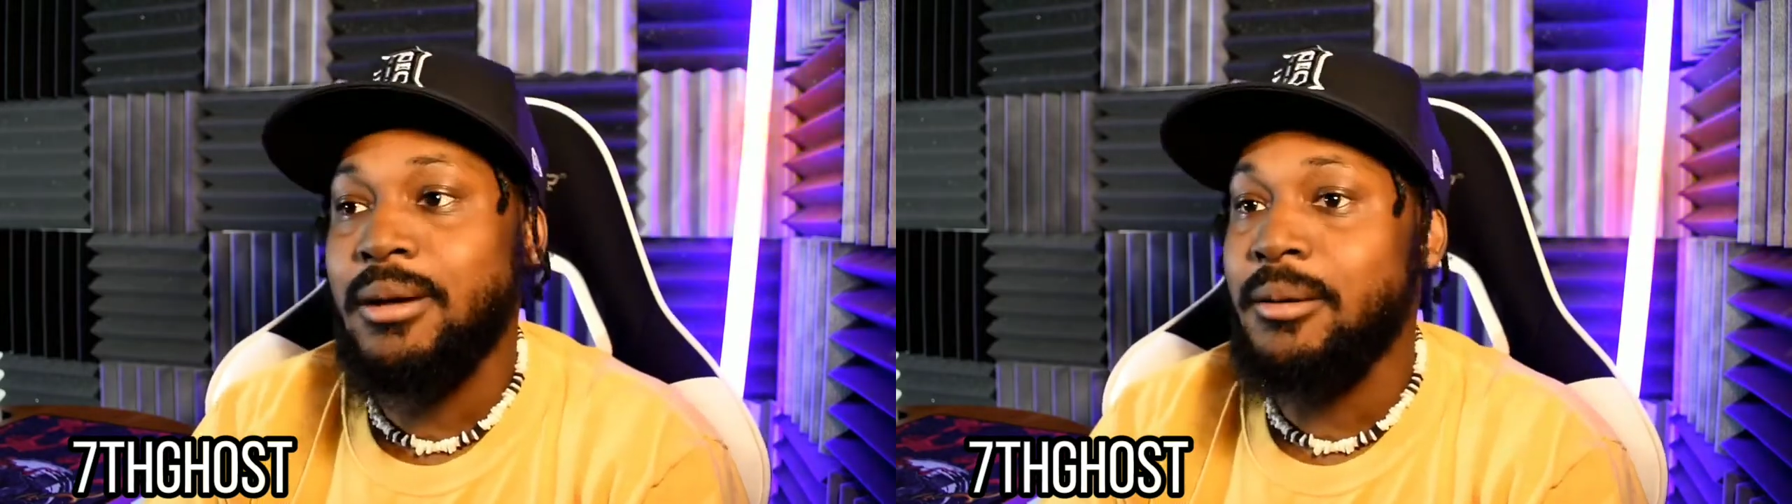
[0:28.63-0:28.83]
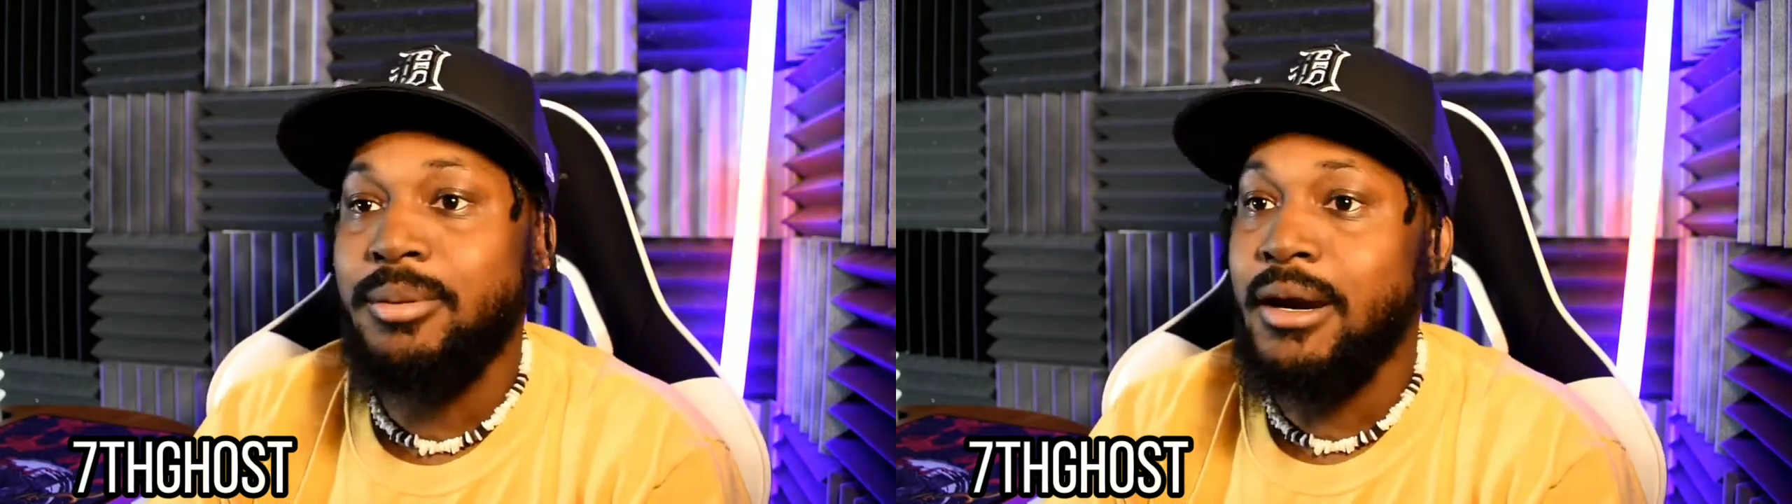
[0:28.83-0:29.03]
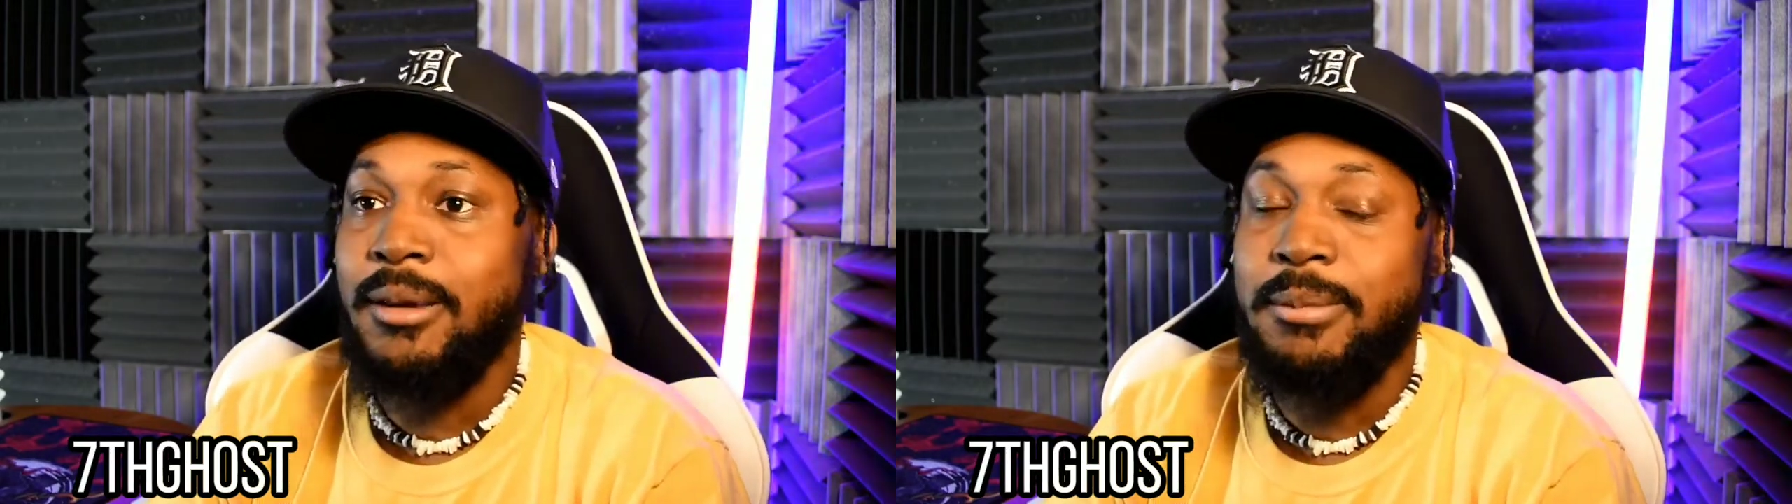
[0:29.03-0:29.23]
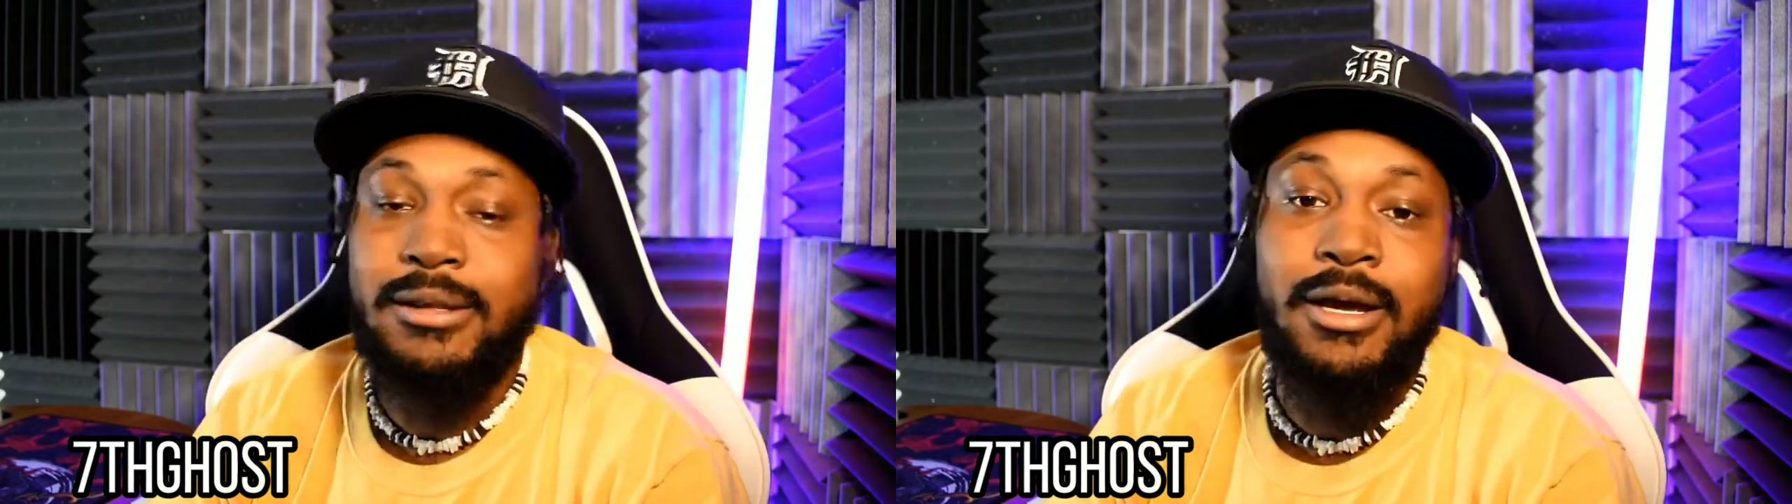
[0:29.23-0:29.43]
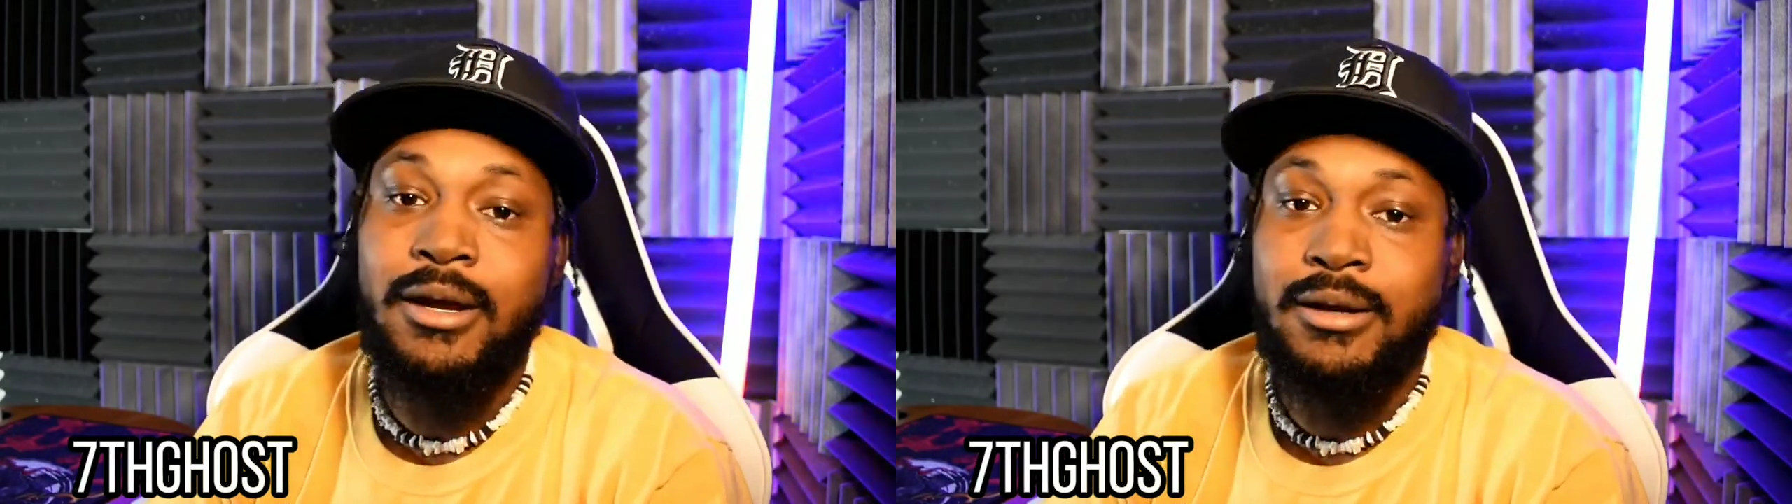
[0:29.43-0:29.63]
I'll probably be
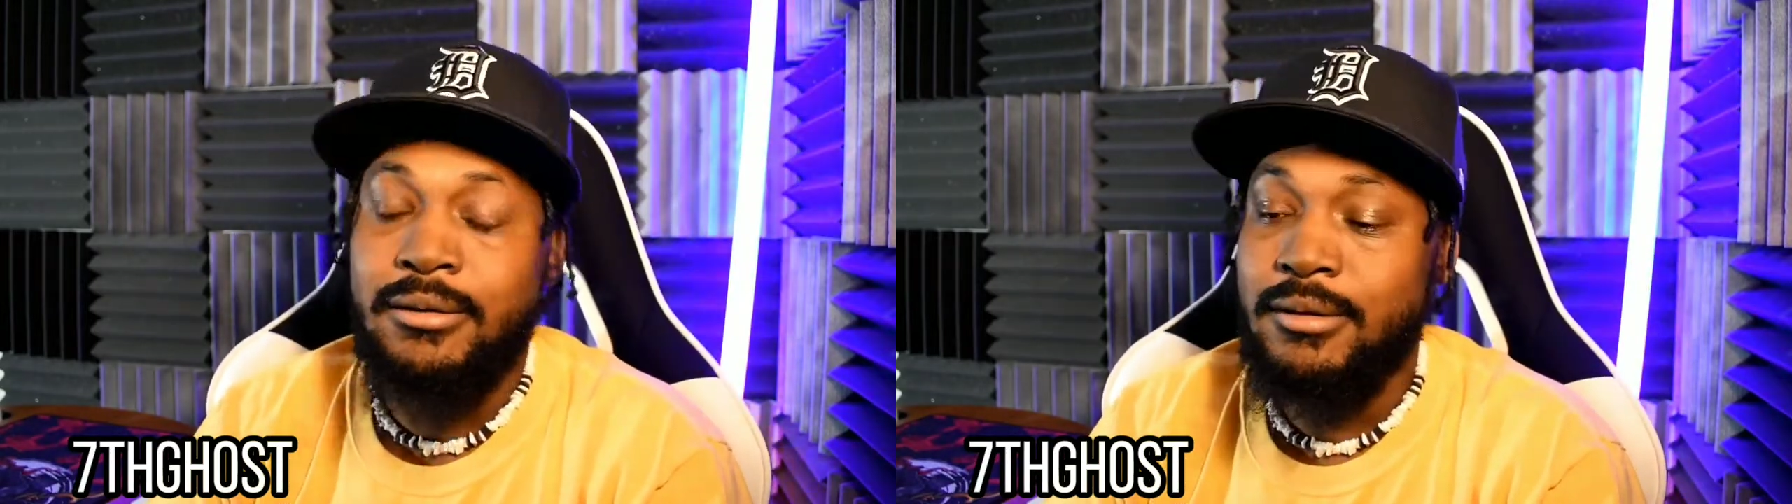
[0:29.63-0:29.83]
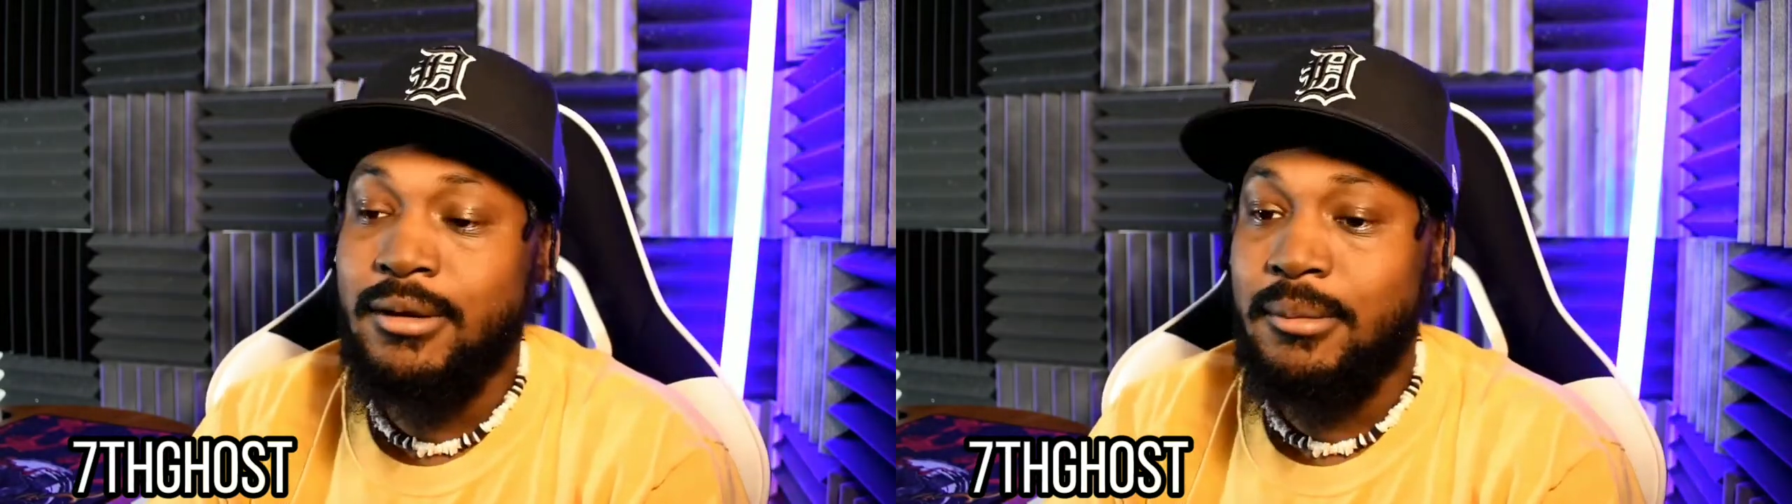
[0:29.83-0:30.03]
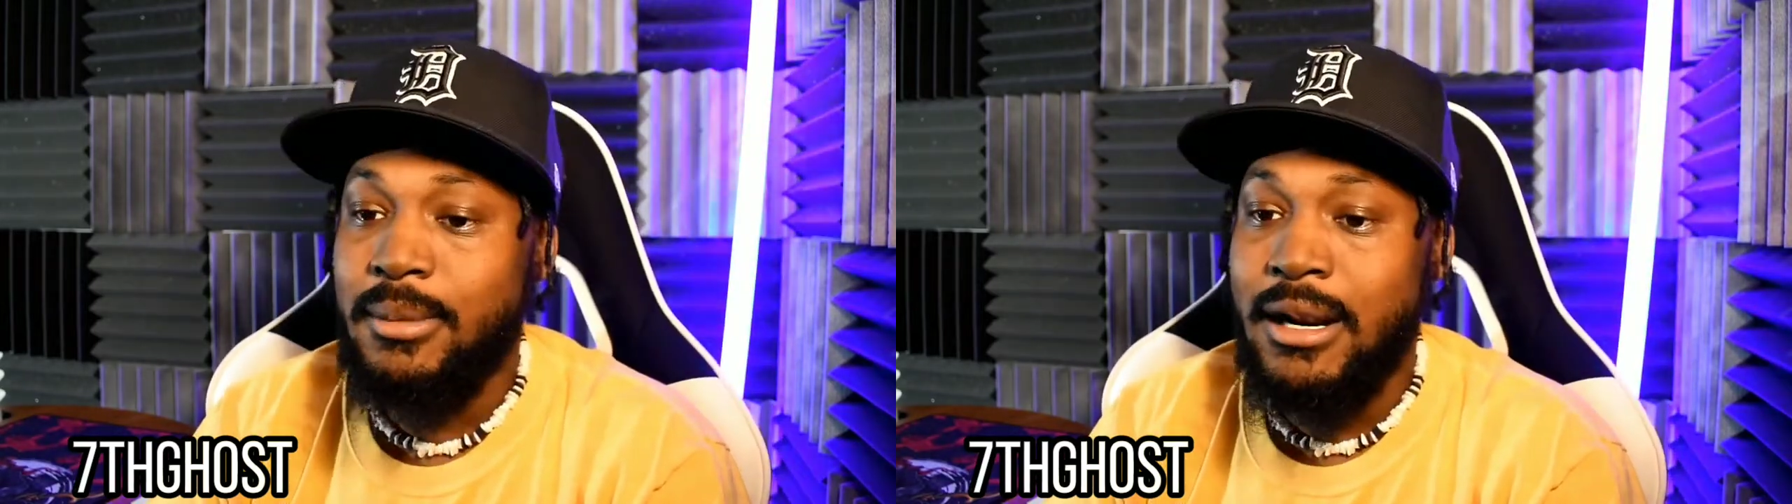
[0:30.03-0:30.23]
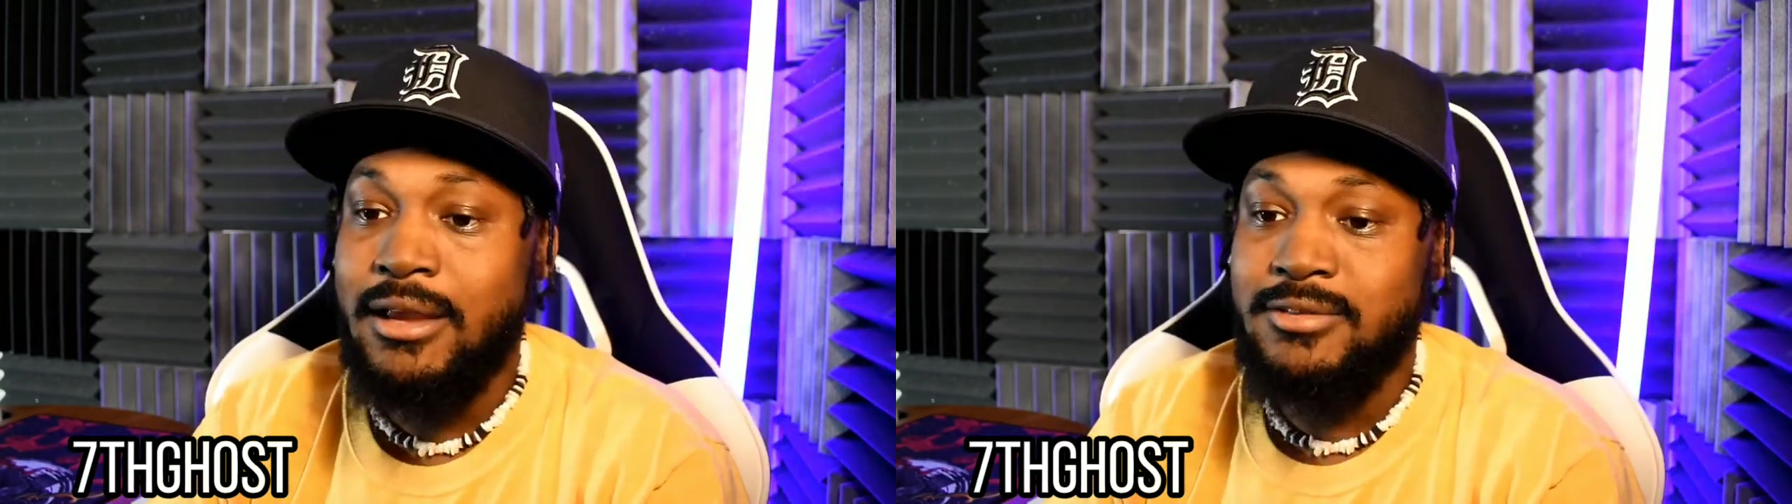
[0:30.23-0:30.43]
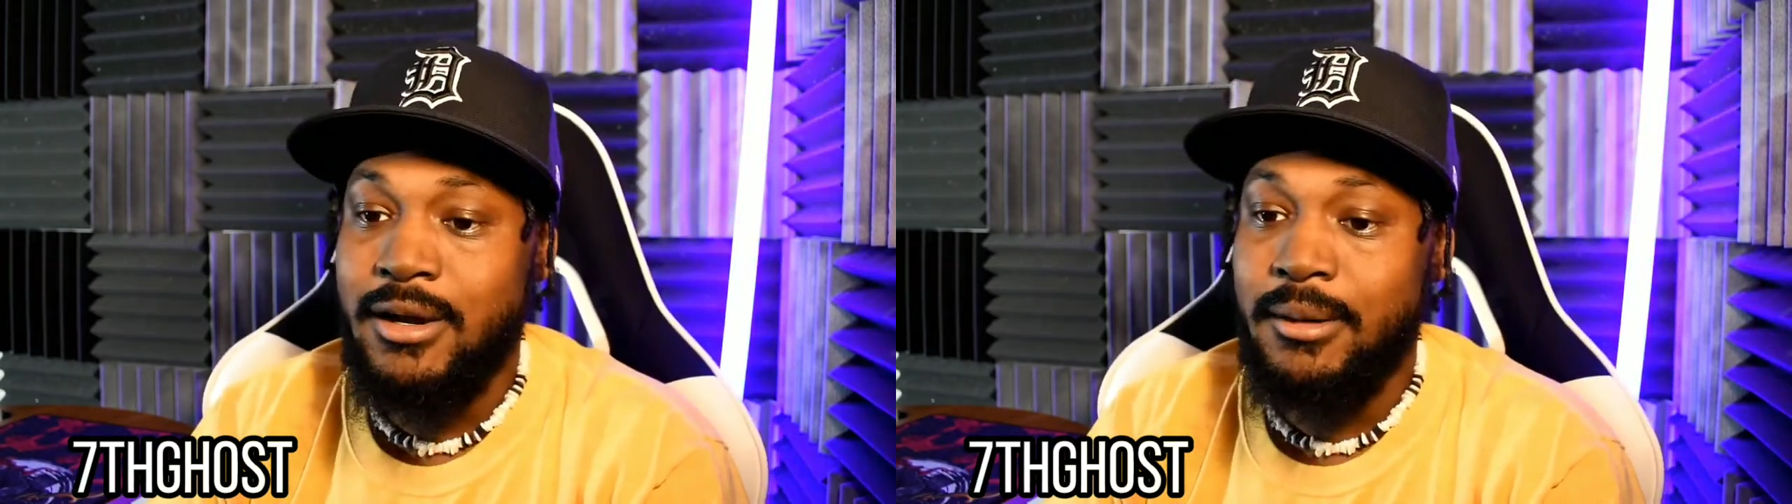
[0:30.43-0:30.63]
done by
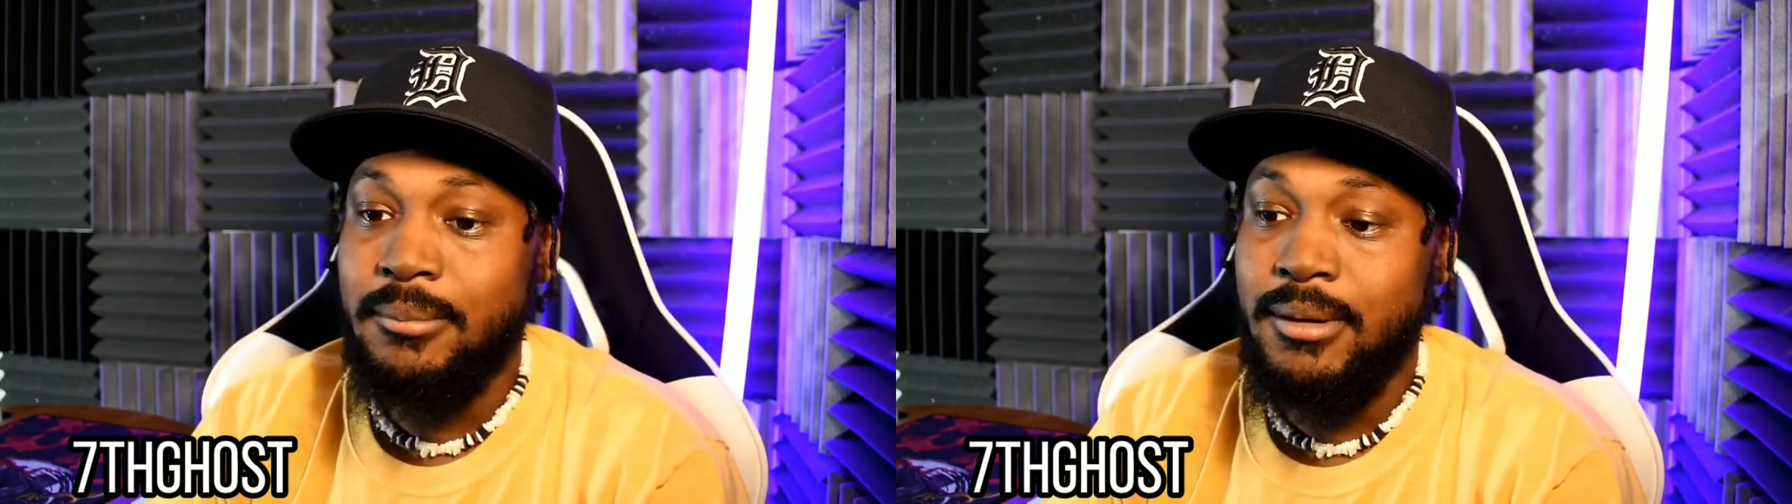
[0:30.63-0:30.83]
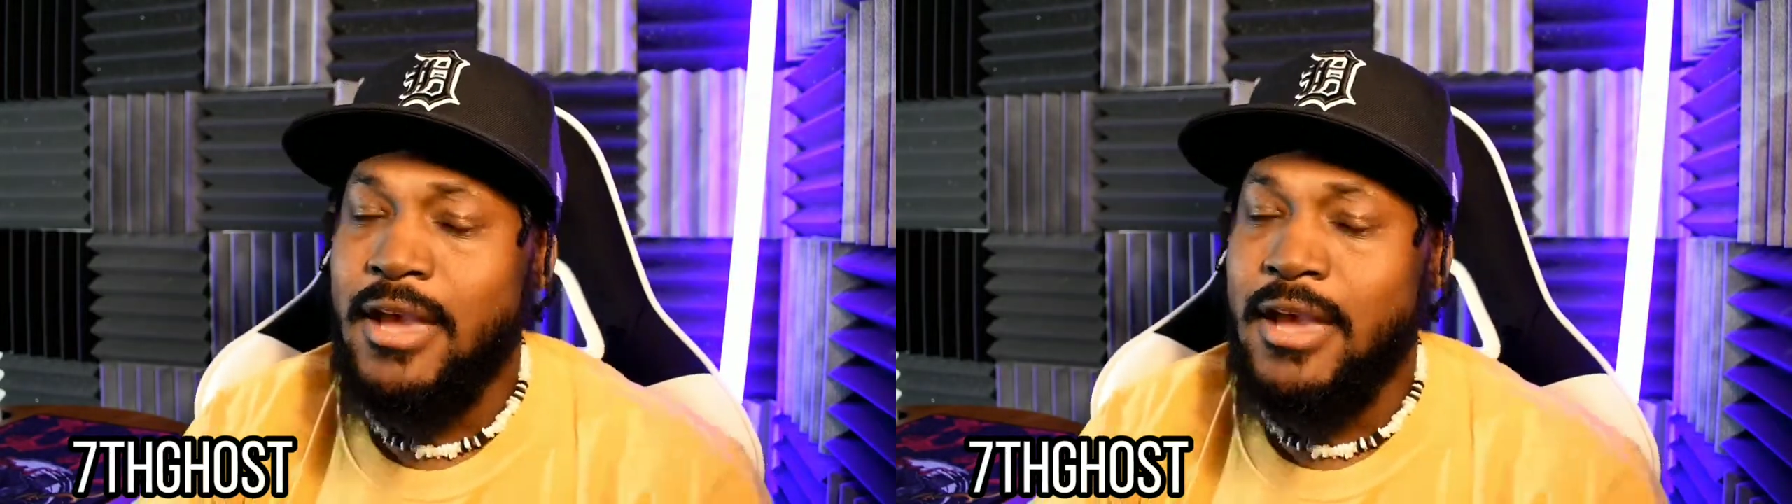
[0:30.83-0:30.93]
that time.